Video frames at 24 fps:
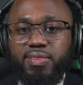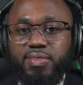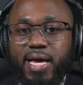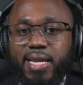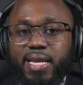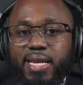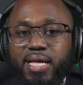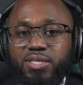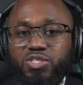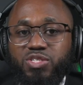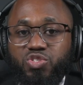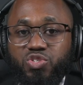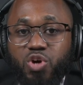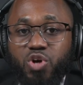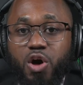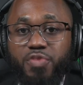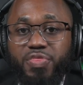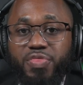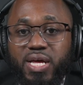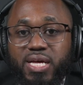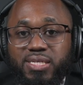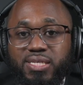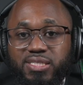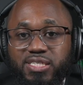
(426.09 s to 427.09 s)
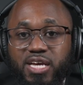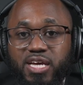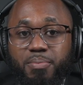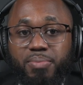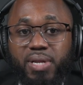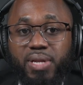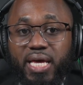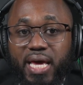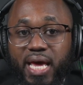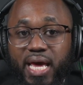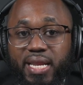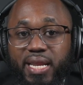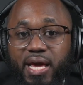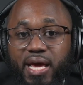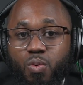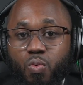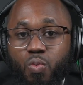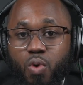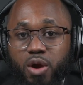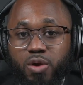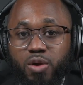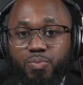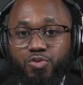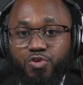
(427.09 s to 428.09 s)
Then install the assembly in a
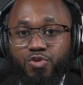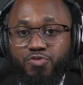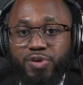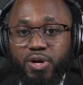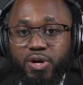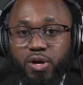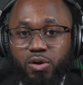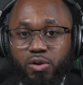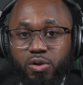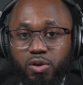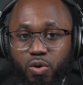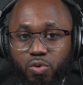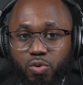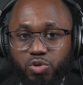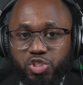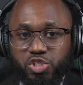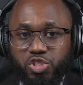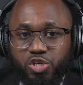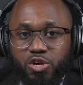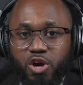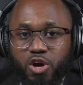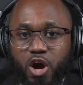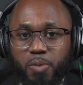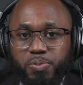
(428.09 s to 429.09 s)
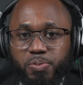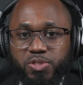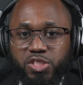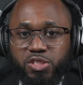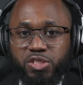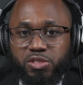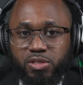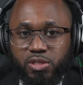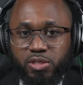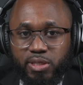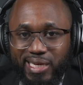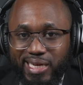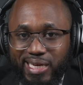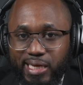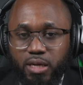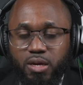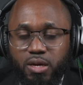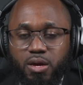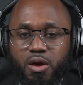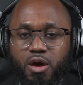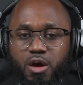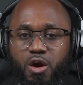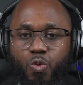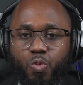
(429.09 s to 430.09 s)
waterproof enclosure, optionally
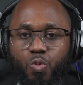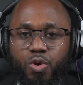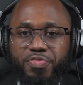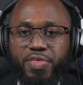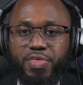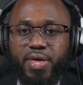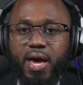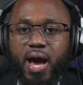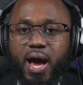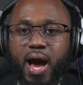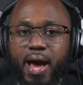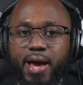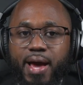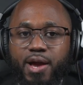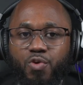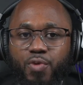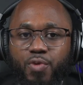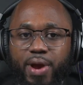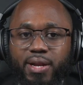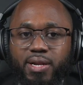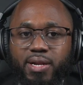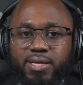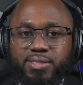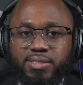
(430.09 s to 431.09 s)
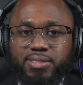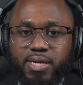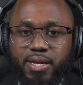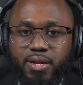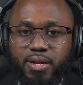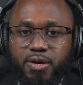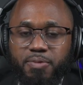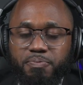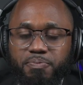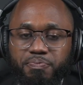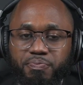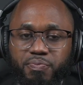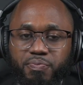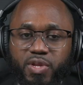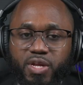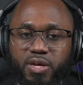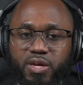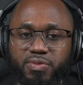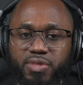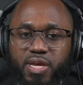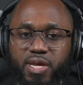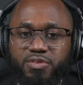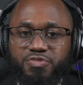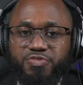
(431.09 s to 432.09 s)
with a high grain antenna.
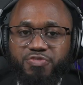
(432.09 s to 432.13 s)
Then